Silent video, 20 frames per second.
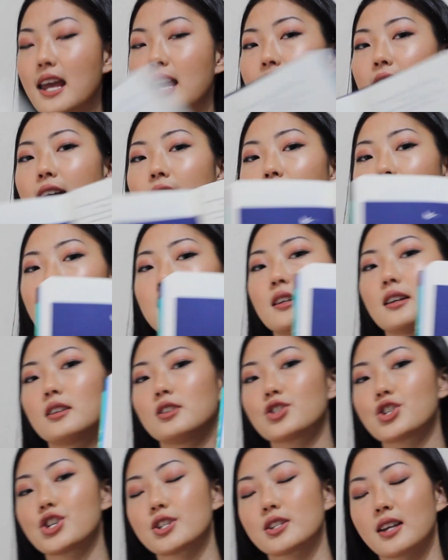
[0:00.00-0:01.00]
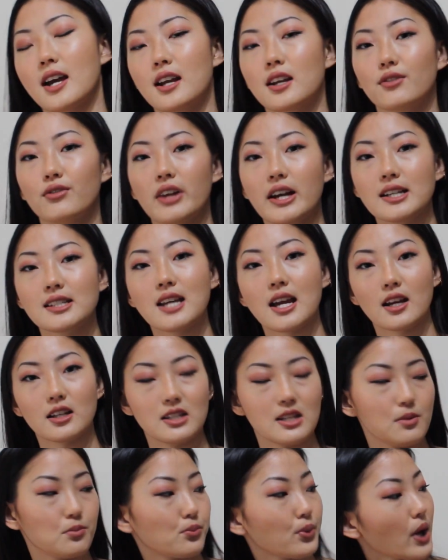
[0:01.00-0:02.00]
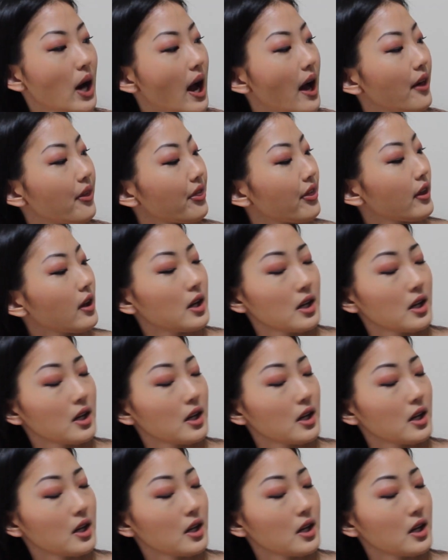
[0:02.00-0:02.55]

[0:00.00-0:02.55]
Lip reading: and just kind of like take a deep breath,